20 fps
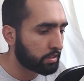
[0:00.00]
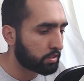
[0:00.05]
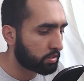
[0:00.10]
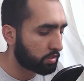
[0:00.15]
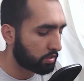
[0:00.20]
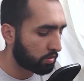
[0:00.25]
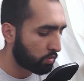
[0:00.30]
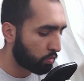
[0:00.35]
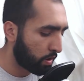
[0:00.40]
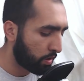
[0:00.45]

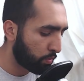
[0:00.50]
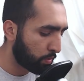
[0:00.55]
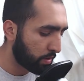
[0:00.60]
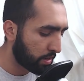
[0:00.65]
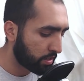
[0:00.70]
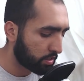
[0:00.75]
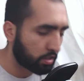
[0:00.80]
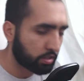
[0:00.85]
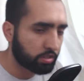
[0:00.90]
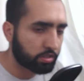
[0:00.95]
So when we
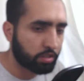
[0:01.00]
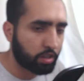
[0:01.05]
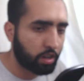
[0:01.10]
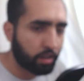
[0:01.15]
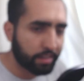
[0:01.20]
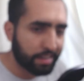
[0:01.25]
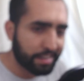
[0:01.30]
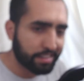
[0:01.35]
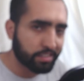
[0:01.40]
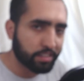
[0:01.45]

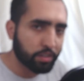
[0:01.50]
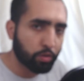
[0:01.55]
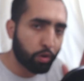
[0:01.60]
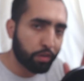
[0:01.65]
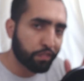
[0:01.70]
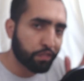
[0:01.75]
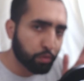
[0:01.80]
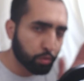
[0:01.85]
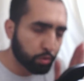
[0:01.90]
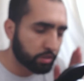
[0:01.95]
start hitting
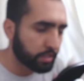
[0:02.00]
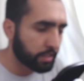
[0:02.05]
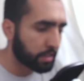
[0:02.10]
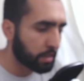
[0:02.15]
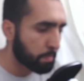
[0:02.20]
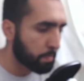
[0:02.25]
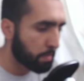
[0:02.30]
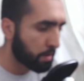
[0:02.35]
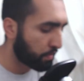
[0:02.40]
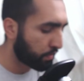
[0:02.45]
140 and
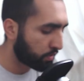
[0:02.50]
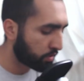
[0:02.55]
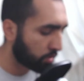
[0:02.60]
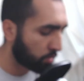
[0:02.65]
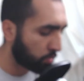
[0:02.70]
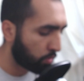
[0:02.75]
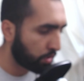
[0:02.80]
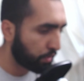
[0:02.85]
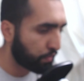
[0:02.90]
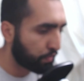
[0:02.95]
above, so
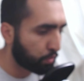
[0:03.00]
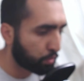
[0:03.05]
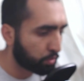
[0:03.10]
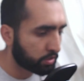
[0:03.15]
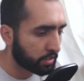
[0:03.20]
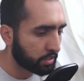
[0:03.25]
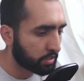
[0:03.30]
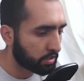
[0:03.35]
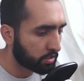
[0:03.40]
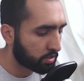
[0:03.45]

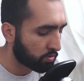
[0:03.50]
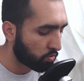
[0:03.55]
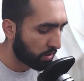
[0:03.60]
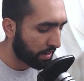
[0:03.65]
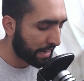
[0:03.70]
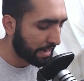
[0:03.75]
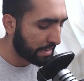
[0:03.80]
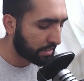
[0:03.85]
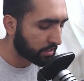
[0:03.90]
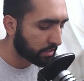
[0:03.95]
140 to
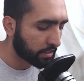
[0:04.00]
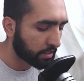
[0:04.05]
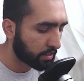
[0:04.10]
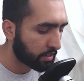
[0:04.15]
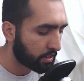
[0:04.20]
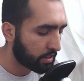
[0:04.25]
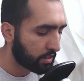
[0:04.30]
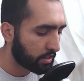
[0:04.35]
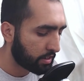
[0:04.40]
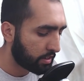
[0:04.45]
180,
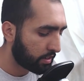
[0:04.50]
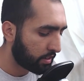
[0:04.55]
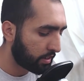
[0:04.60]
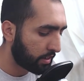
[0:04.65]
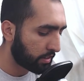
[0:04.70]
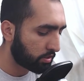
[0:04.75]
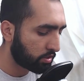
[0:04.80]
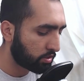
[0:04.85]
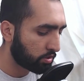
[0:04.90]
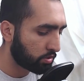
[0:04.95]

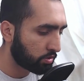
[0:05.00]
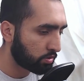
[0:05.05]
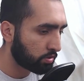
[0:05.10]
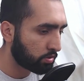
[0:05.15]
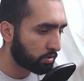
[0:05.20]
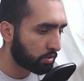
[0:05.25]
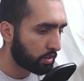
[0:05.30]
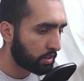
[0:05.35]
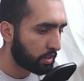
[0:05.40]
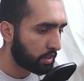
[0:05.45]
let's
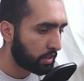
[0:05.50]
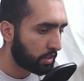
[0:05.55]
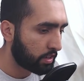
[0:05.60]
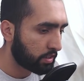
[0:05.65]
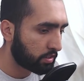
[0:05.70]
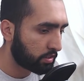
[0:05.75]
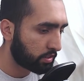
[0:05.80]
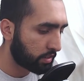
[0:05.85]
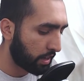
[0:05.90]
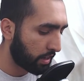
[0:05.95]
do a
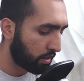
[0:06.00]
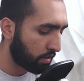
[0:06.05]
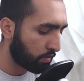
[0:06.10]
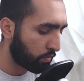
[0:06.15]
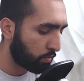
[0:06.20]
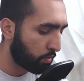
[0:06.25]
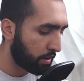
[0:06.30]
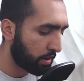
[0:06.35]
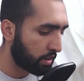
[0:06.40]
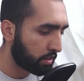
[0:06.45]
scale
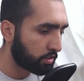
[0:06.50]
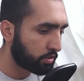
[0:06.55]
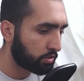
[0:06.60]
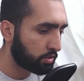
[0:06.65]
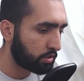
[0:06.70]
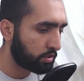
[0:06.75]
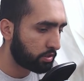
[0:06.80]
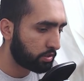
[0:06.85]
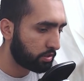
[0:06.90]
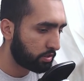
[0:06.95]
of
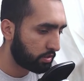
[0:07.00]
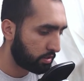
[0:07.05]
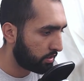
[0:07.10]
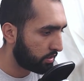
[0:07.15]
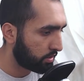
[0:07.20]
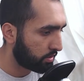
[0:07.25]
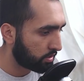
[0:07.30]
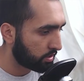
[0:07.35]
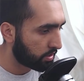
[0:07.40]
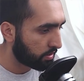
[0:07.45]
100,
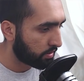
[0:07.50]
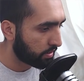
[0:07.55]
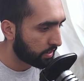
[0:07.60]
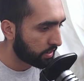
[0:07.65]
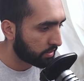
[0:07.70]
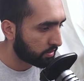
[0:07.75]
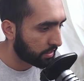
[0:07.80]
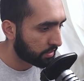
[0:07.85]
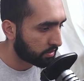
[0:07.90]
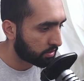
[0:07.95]
because you know here
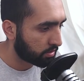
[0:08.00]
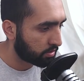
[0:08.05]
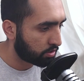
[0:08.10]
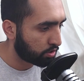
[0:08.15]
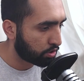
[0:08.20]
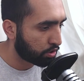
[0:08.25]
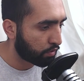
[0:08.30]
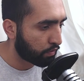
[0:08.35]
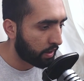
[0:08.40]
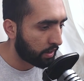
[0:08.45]
it's
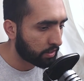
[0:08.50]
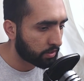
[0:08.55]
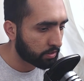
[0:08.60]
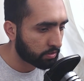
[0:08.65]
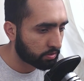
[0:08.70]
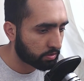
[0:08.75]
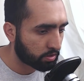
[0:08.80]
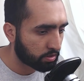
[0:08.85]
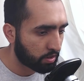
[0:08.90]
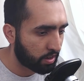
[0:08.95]
two
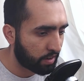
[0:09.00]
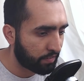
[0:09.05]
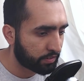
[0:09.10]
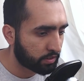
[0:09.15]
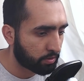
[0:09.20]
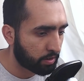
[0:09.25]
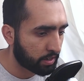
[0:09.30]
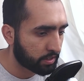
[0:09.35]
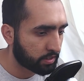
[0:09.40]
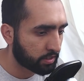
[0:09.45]
values, so you have
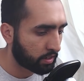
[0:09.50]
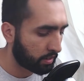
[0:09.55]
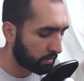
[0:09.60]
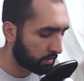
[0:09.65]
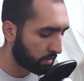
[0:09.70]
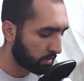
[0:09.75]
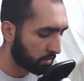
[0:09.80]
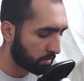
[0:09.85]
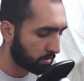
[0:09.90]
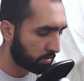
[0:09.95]
to write it like
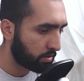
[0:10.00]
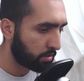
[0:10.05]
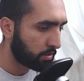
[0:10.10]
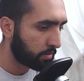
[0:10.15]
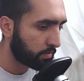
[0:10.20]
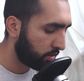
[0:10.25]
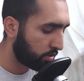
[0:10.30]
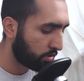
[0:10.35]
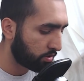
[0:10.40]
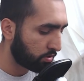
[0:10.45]
this,
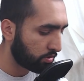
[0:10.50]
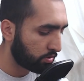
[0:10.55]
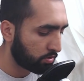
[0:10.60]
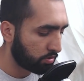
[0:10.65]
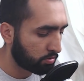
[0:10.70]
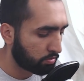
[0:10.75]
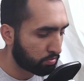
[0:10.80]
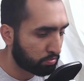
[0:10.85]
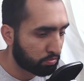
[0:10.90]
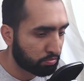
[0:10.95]

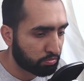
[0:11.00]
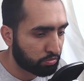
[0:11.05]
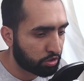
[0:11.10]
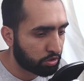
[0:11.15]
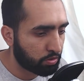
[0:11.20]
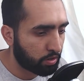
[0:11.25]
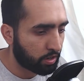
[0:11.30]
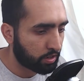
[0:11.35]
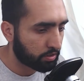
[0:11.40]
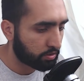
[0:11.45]
to
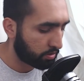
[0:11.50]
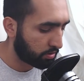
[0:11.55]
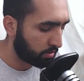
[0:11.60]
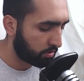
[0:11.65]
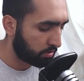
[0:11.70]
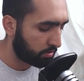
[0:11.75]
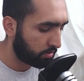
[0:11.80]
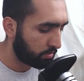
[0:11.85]
200.